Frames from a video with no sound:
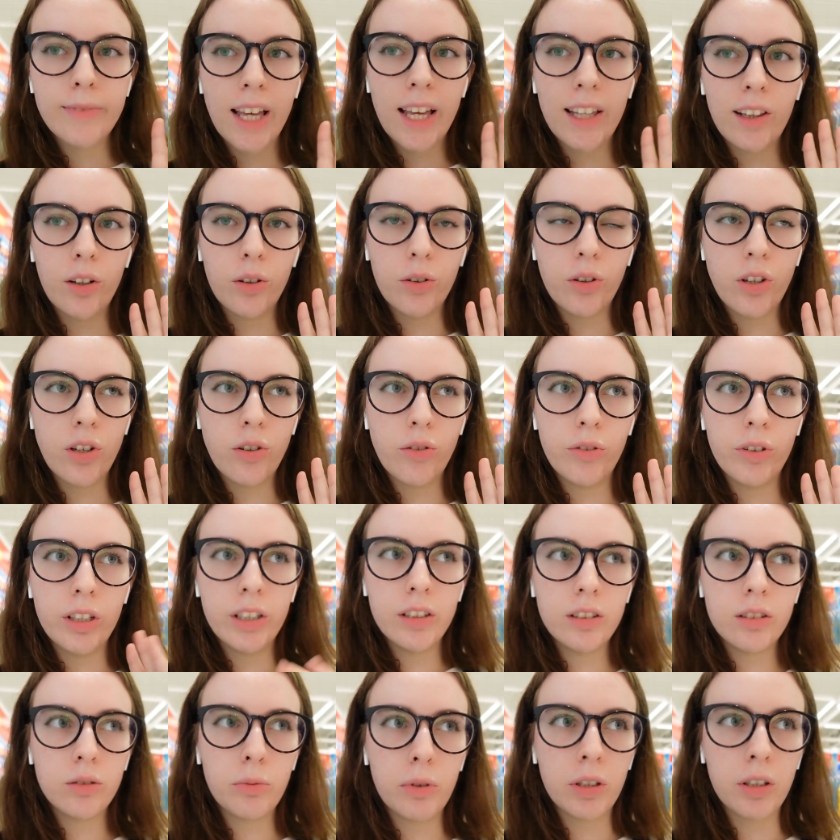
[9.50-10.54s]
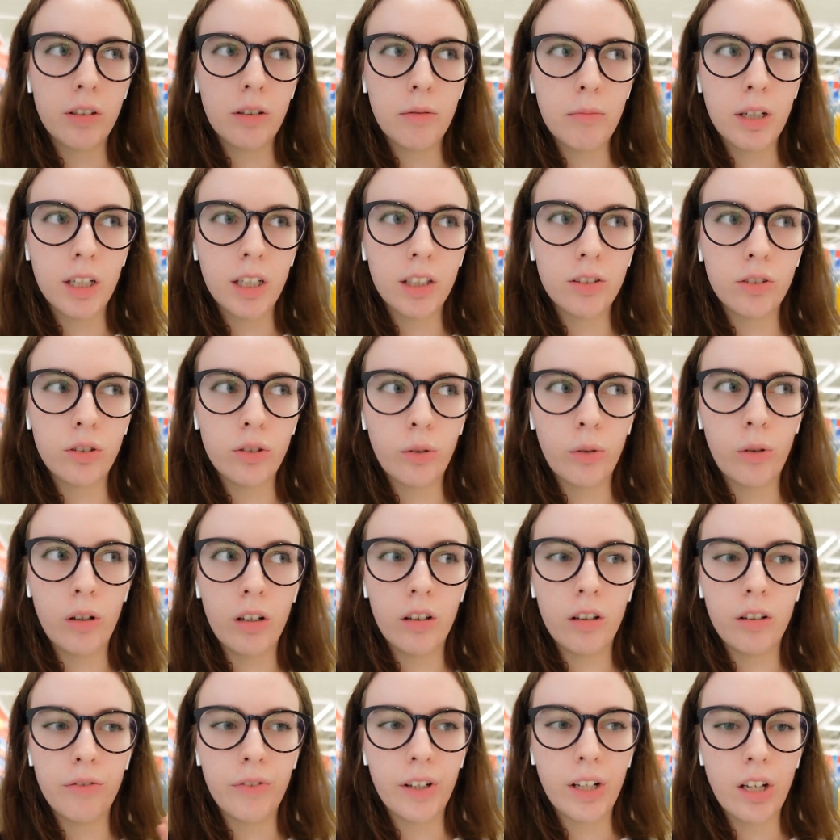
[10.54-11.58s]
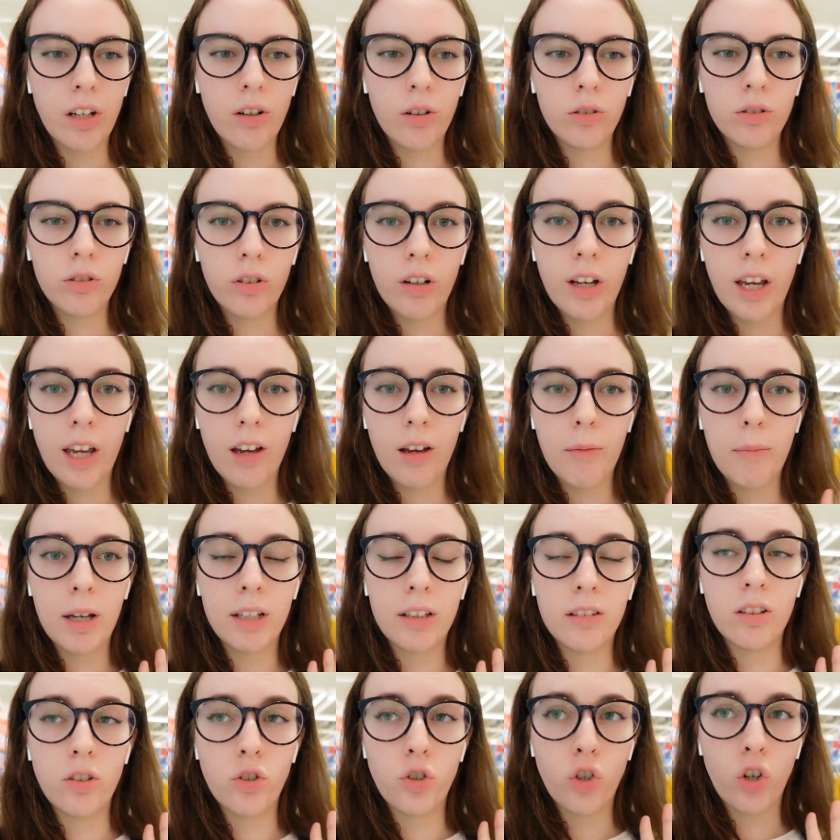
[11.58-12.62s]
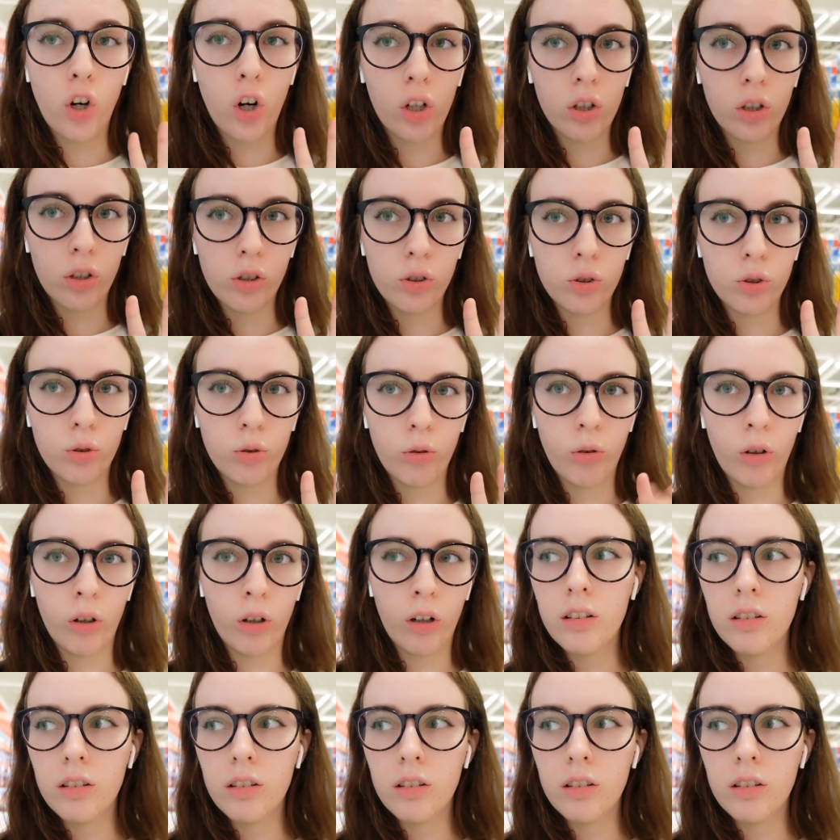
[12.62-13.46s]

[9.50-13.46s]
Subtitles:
Hello cuties, welcome back to another video. Today I'm at the dollar store.